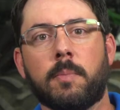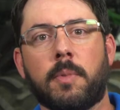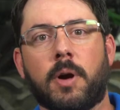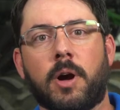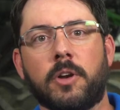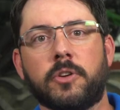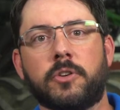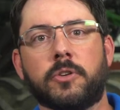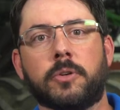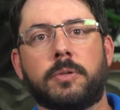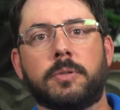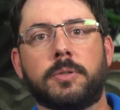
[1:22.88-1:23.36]

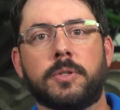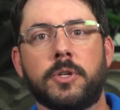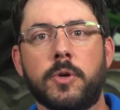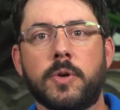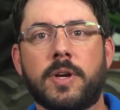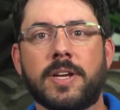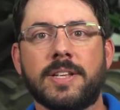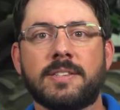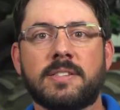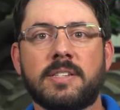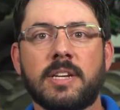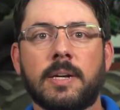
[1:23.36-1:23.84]
module, you
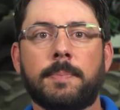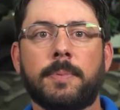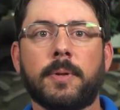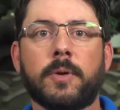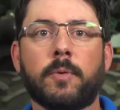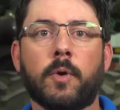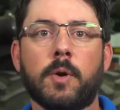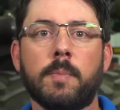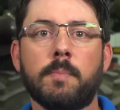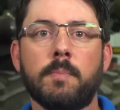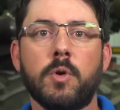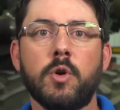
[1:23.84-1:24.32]
can simply
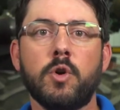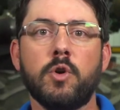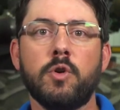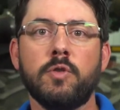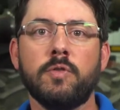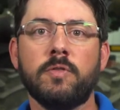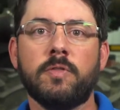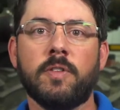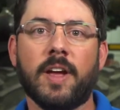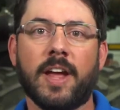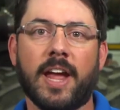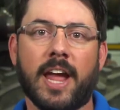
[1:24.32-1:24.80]

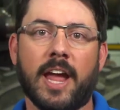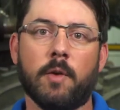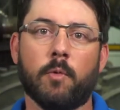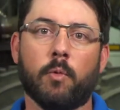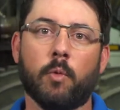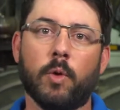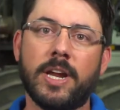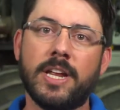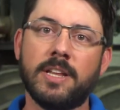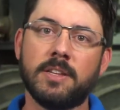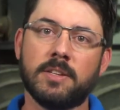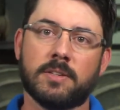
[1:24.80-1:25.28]
remove and
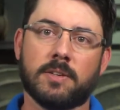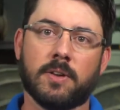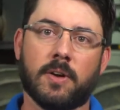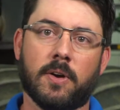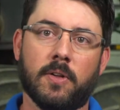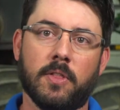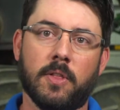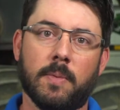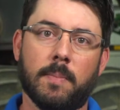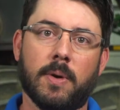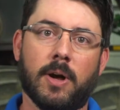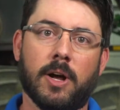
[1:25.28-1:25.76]

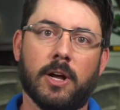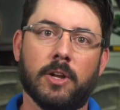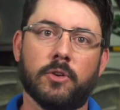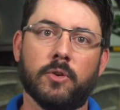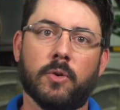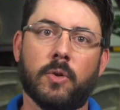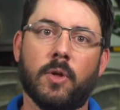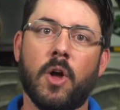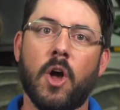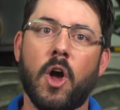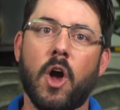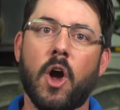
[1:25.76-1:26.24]
reinstall the
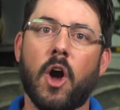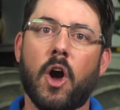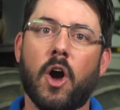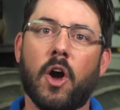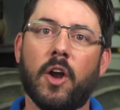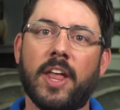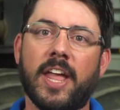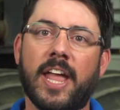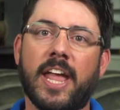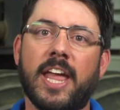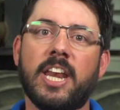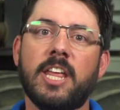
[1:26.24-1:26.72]
module
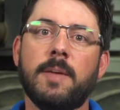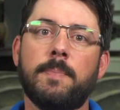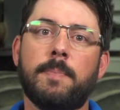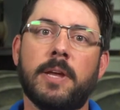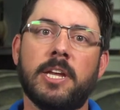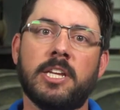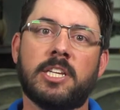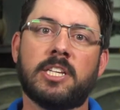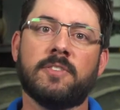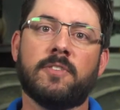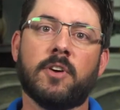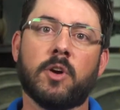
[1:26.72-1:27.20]
on any
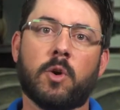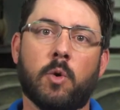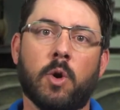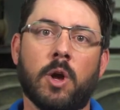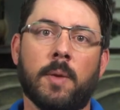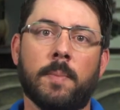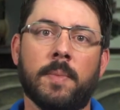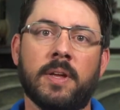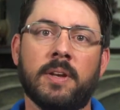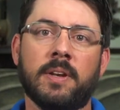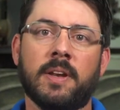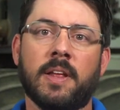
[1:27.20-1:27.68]
piece of
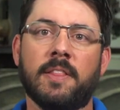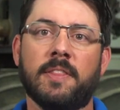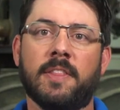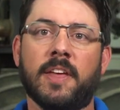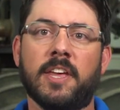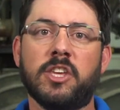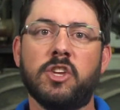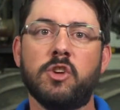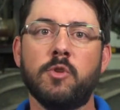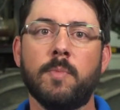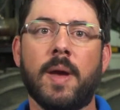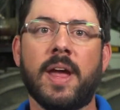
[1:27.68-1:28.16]
equipment that
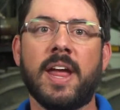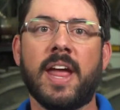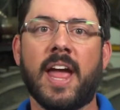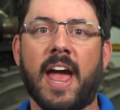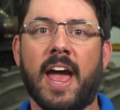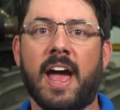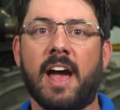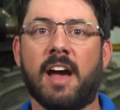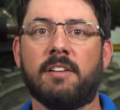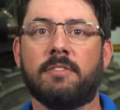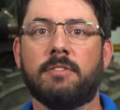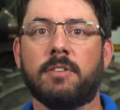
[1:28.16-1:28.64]
you may
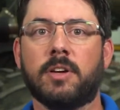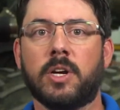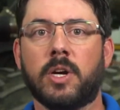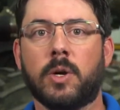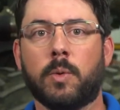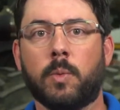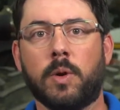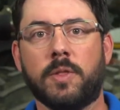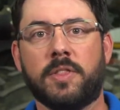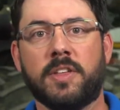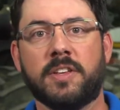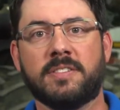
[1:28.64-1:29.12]
have
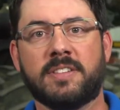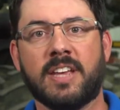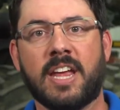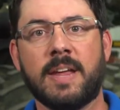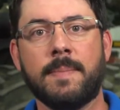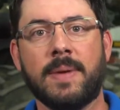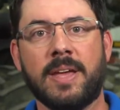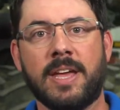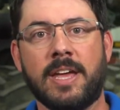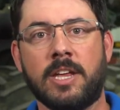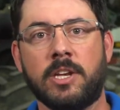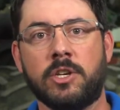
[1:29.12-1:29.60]
with the
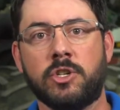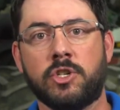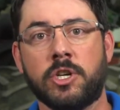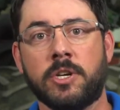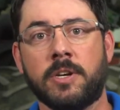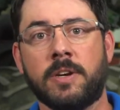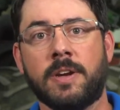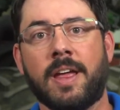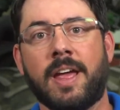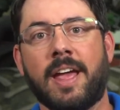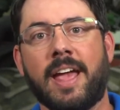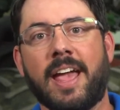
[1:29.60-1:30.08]
same
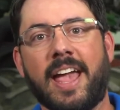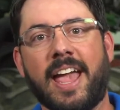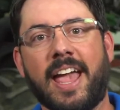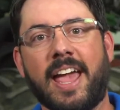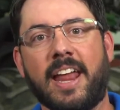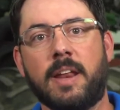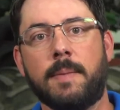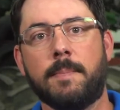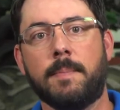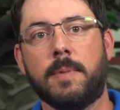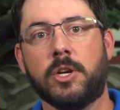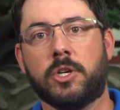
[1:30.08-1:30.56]
engine
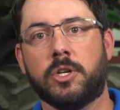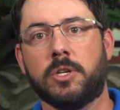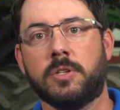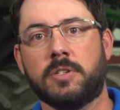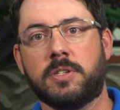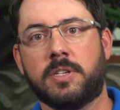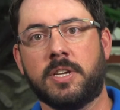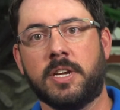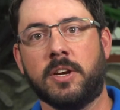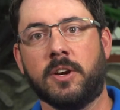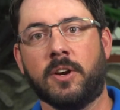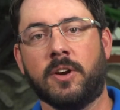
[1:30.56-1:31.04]
and emissions
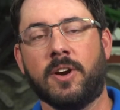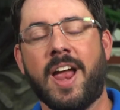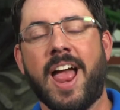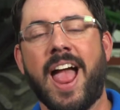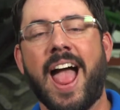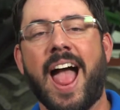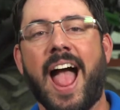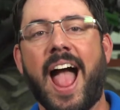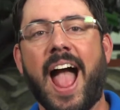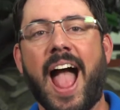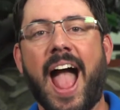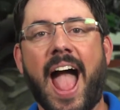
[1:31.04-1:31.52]
tier
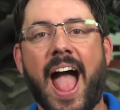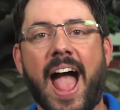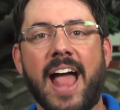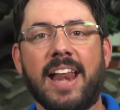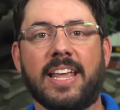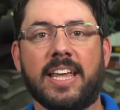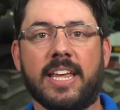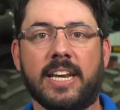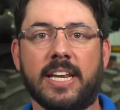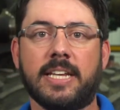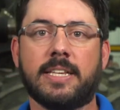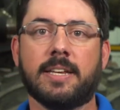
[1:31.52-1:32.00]
at
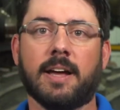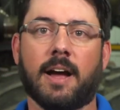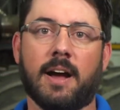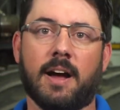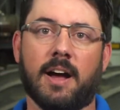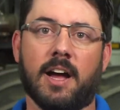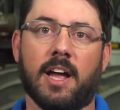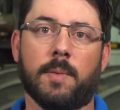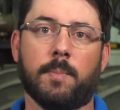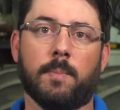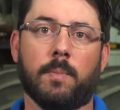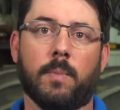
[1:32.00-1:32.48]
any
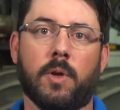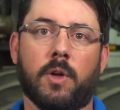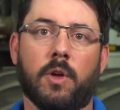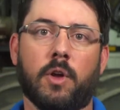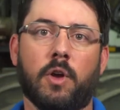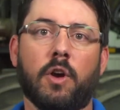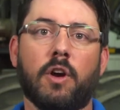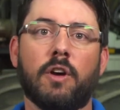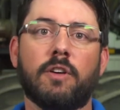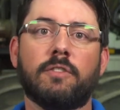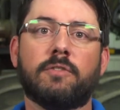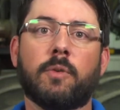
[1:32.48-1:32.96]
time.
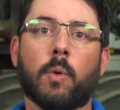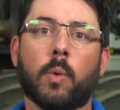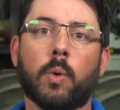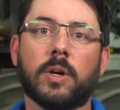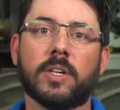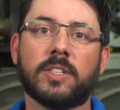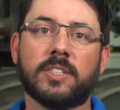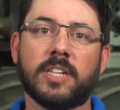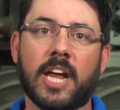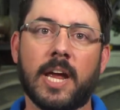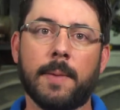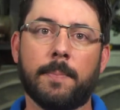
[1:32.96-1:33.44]
For
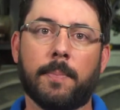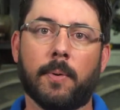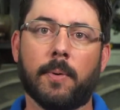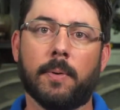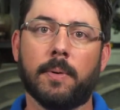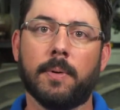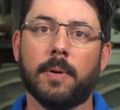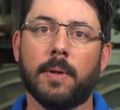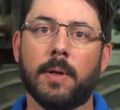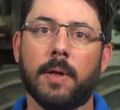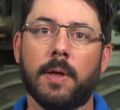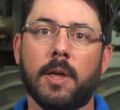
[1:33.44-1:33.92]
example,
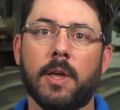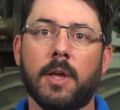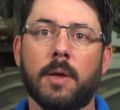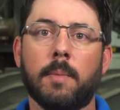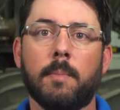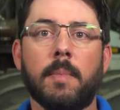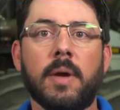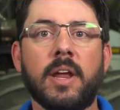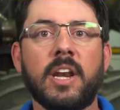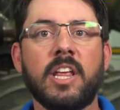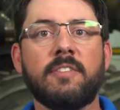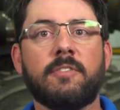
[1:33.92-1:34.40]

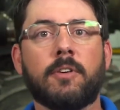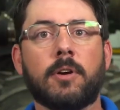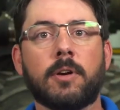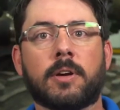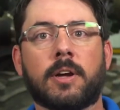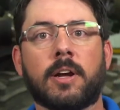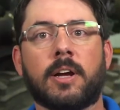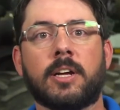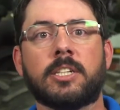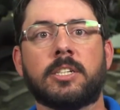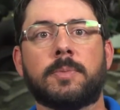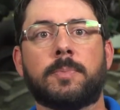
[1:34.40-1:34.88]
many of our
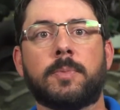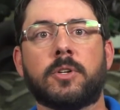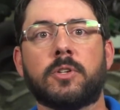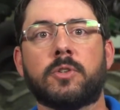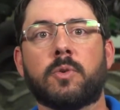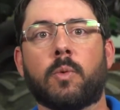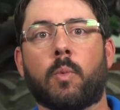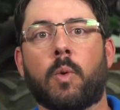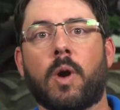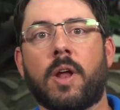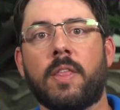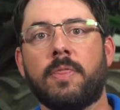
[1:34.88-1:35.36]
customers
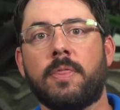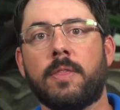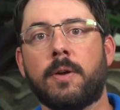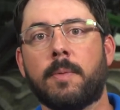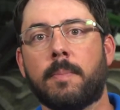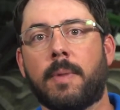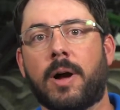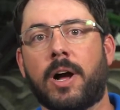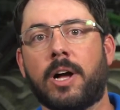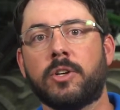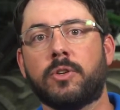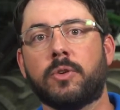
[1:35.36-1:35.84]
run their
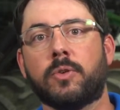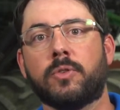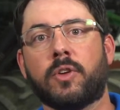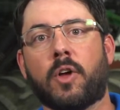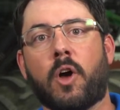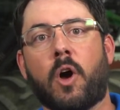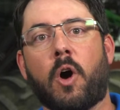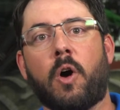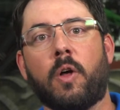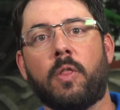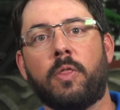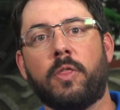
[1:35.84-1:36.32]
modules
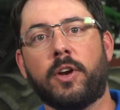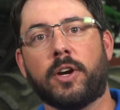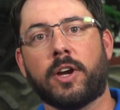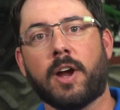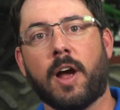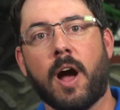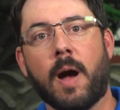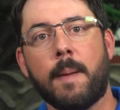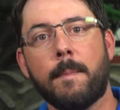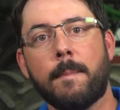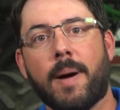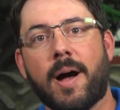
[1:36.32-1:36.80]
on their
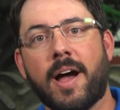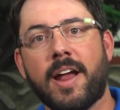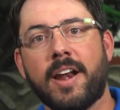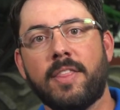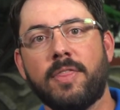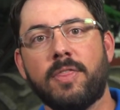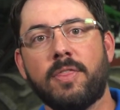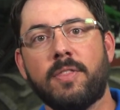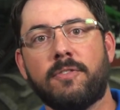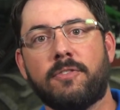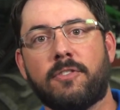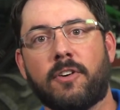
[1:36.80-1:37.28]
combine
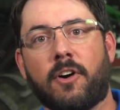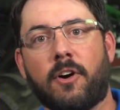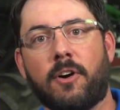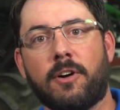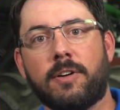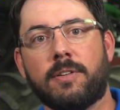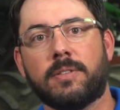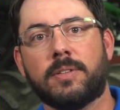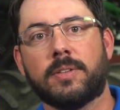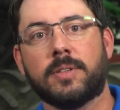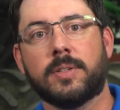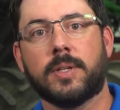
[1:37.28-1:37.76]
in the
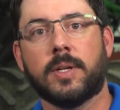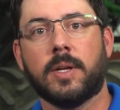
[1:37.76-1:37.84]
fall